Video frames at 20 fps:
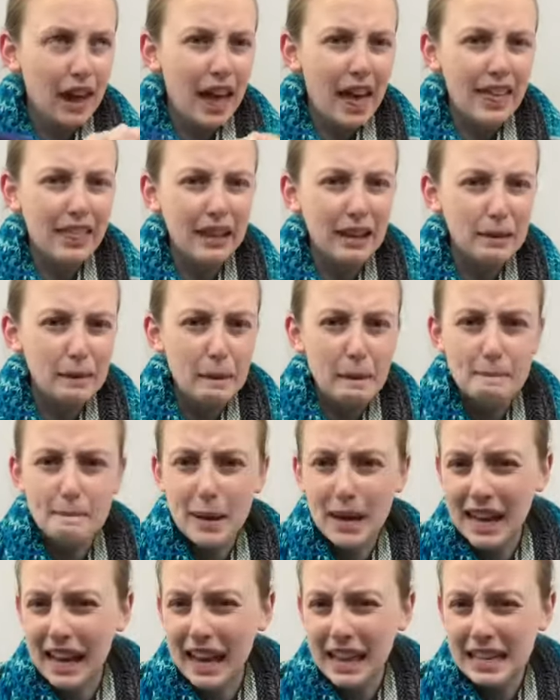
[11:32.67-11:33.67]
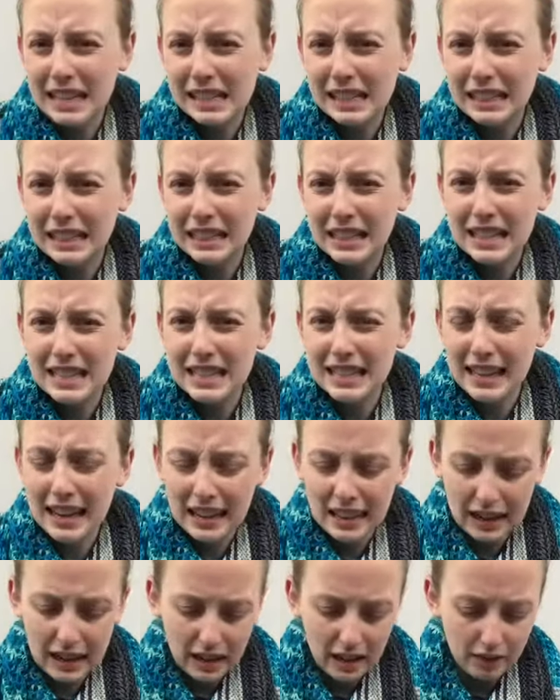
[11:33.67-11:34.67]
I think Monday is the day
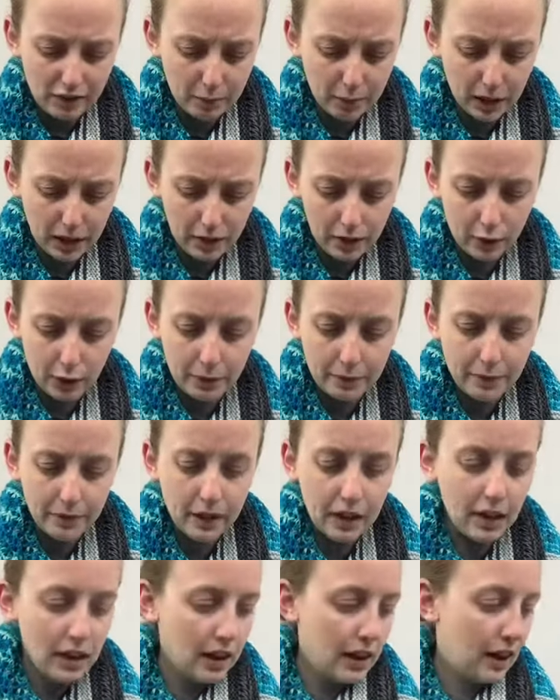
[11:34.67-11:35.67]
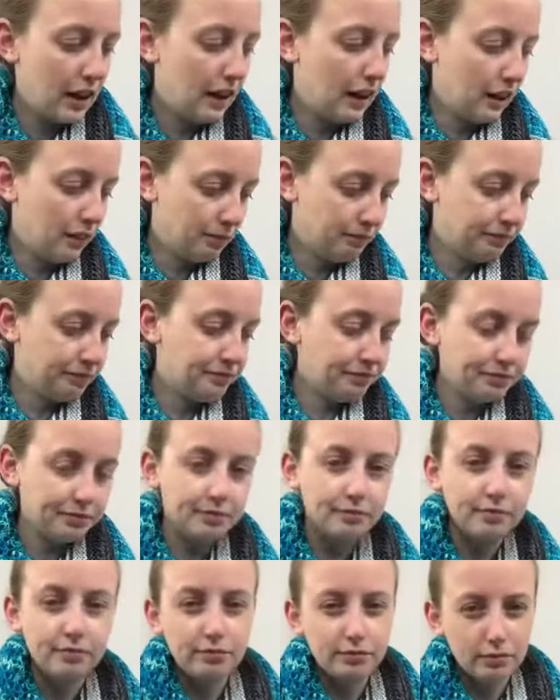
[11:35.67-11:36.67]
that I have it planned for.
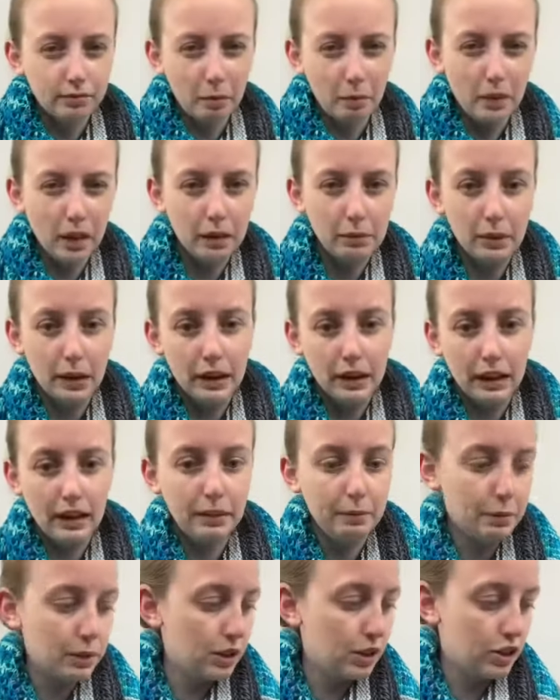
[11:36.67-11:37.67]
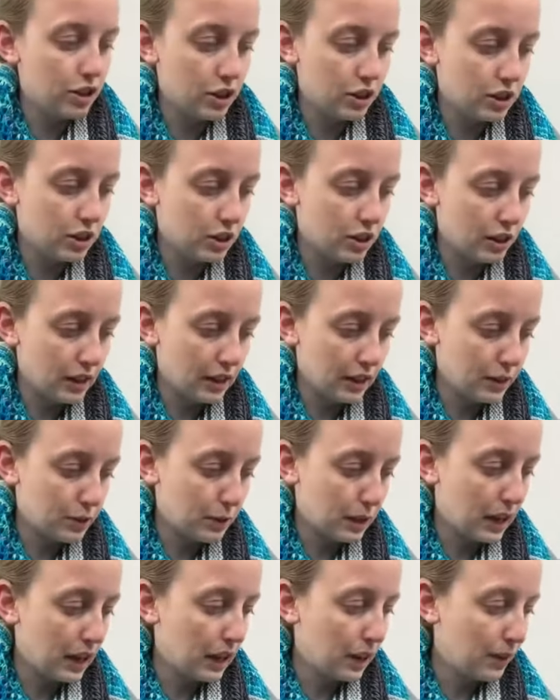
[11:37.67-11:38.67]
But I'm pretty sure it's early next
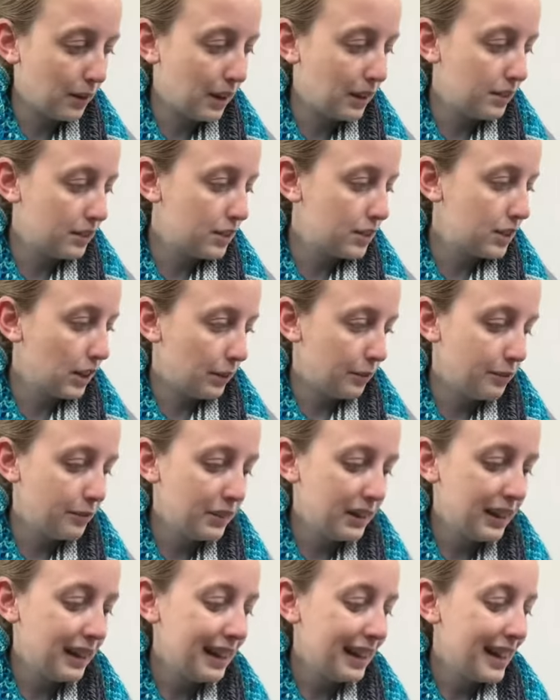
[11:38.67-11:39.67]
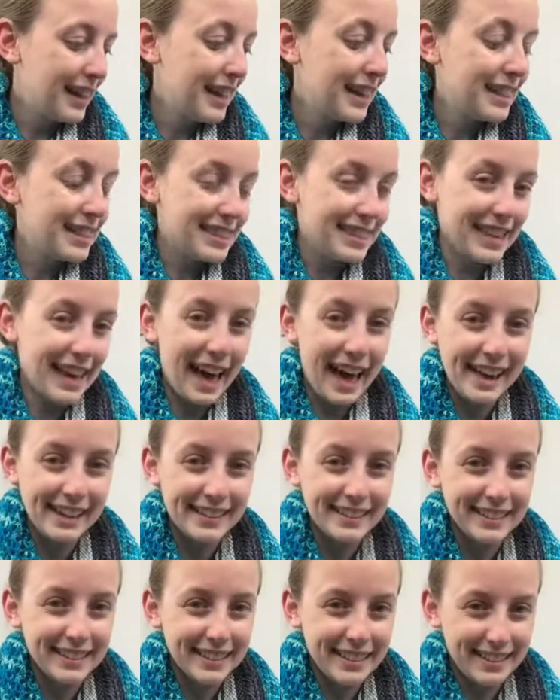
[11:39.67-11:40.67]
week anyway. So that
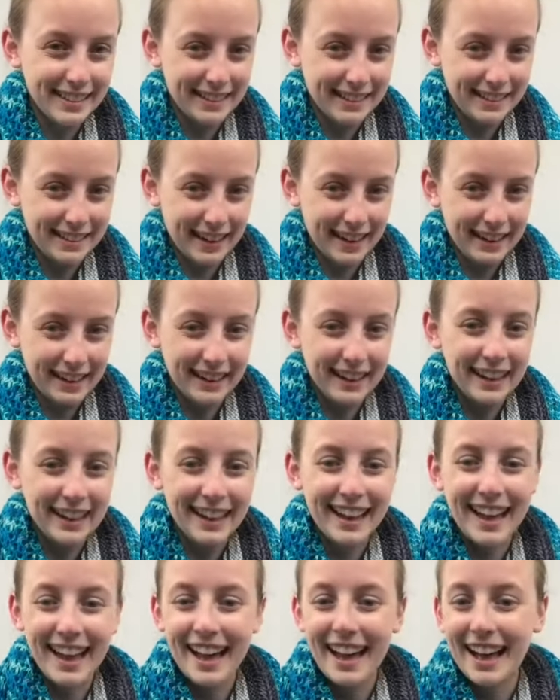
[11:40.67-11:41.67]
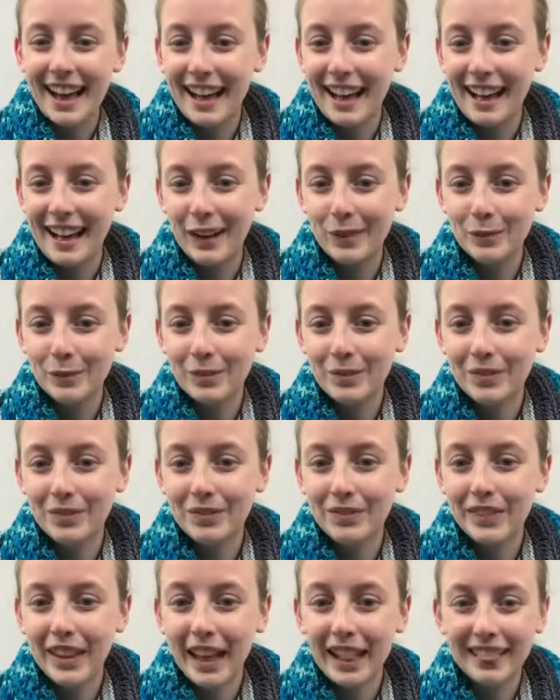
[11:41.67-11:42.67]
is exciting.
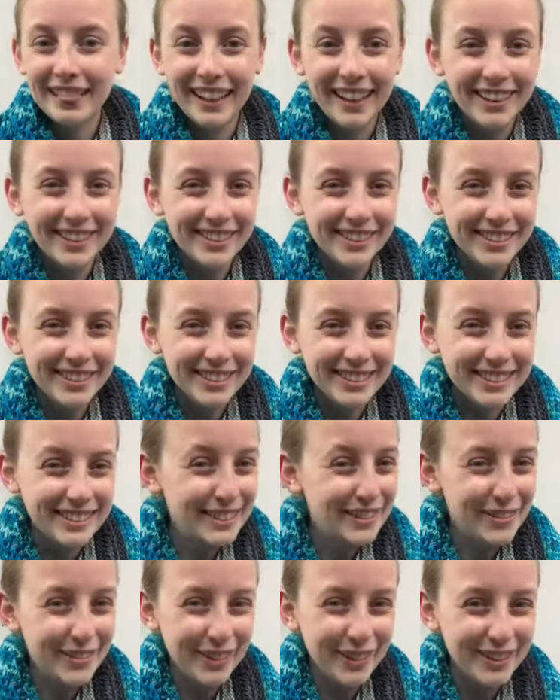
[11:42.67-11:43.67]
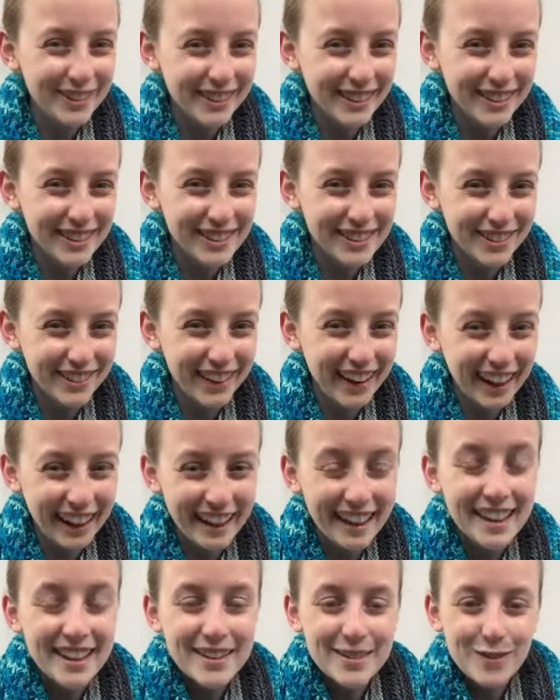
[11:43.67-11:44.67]
Hello to folks that are joining.
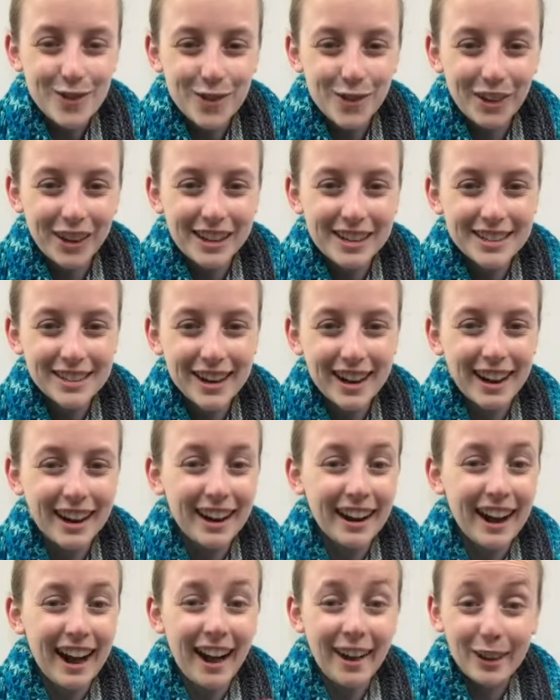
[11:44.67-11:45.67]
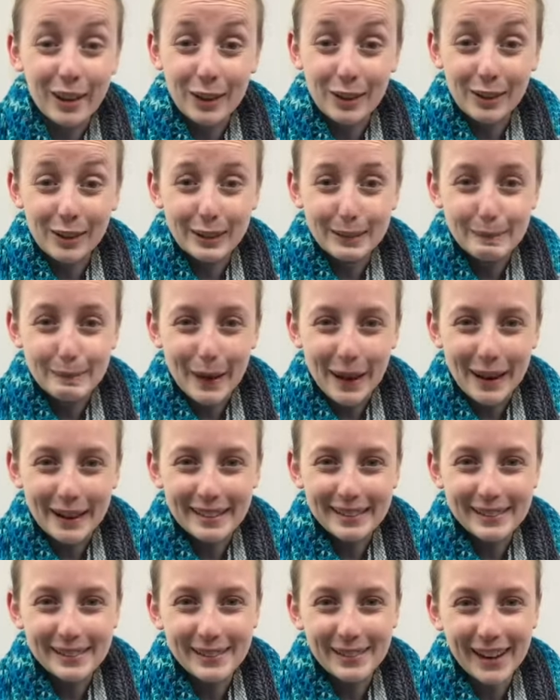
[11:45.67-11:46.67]
If you want to share how your week's
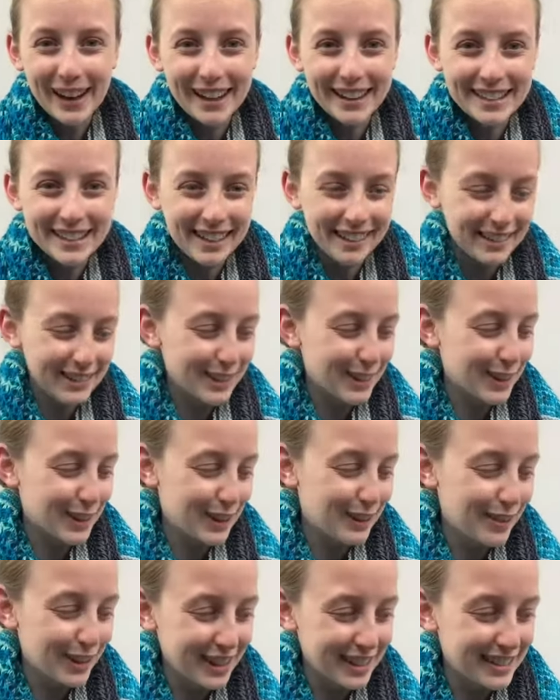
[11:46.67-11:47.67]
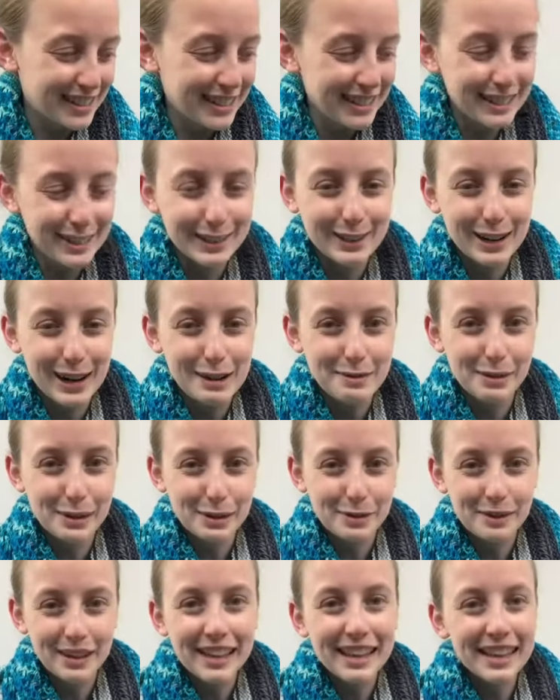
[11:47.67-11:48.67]
been, go ahead and tell us 3 words to describe
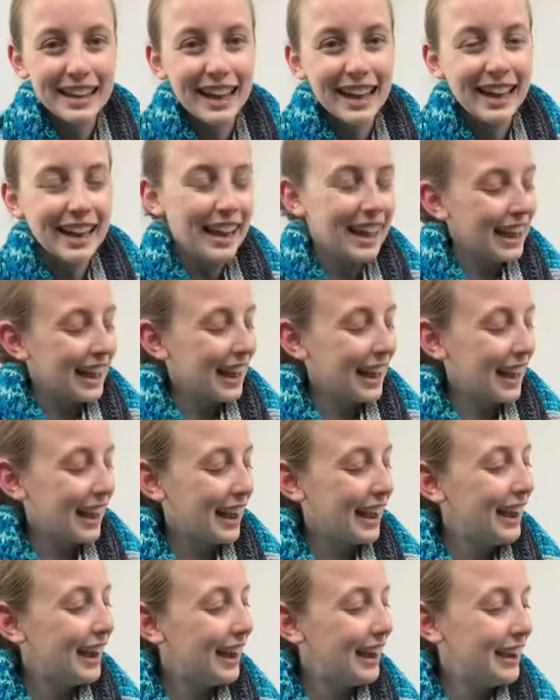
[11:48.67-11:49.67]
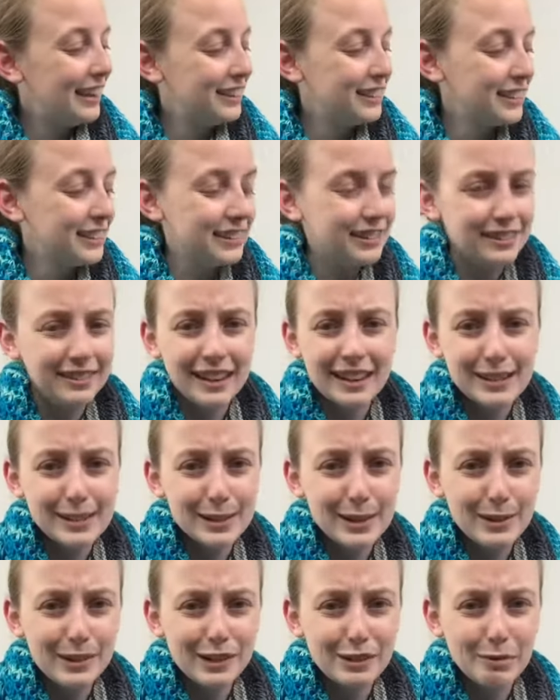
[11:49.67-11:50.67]
your week and let us
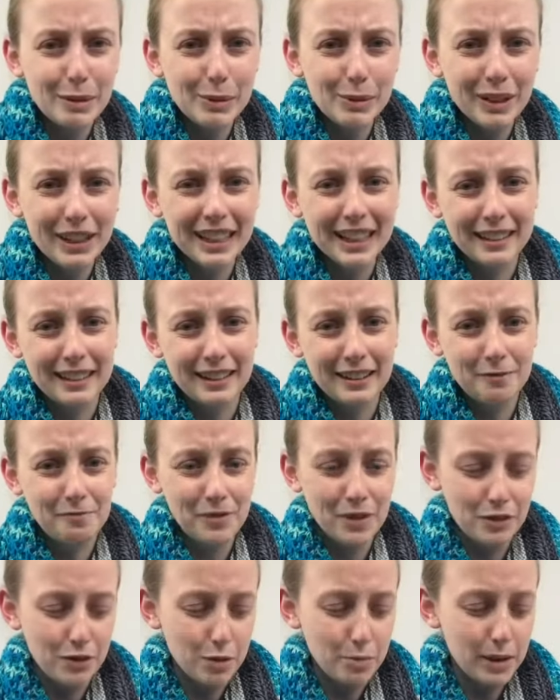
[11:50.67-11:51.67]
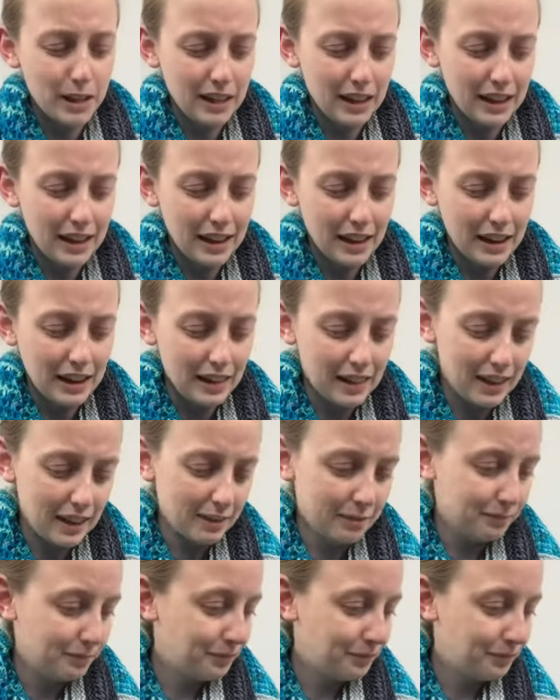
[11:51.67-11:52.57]
know what you've been working on. Have you been knitting anything?